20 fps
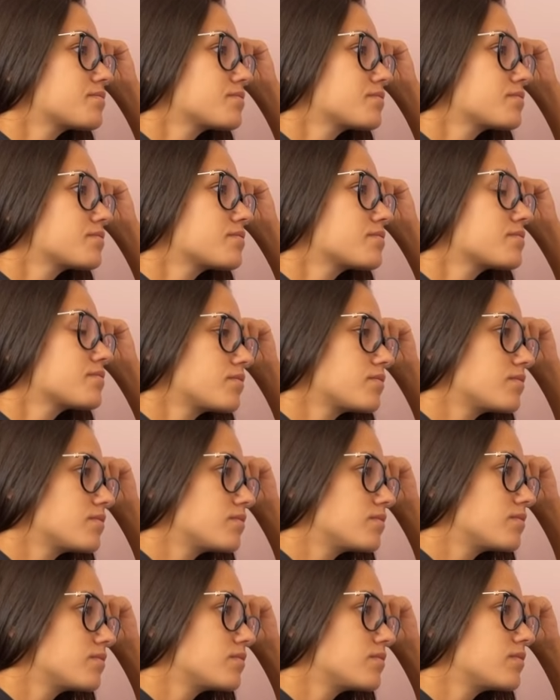
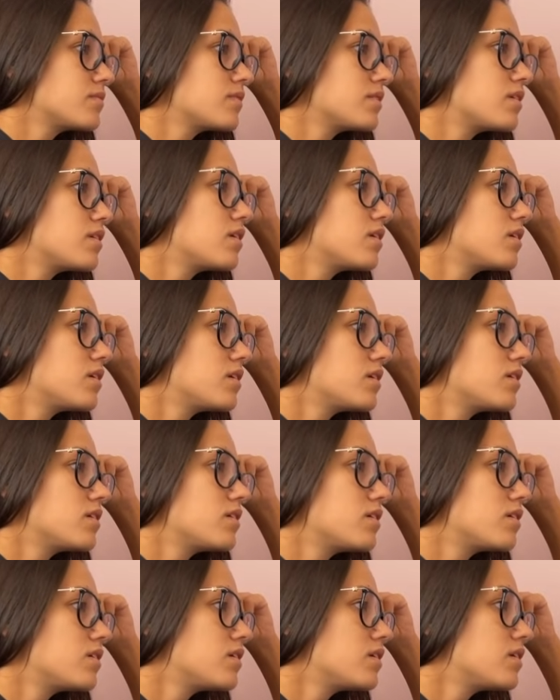
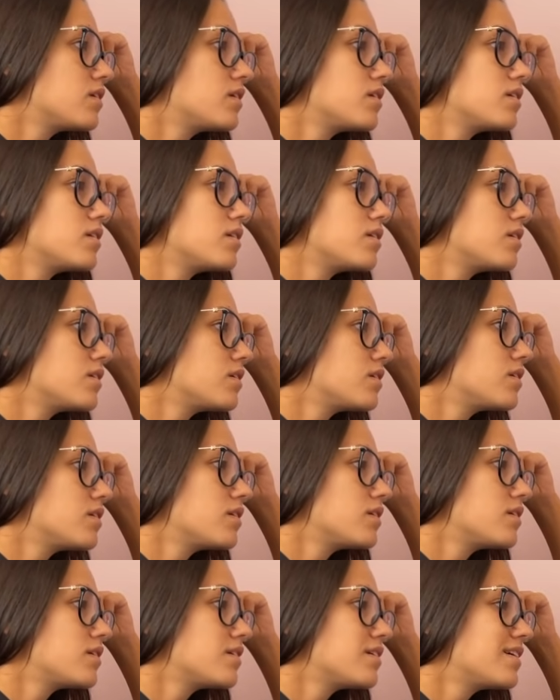[no speech]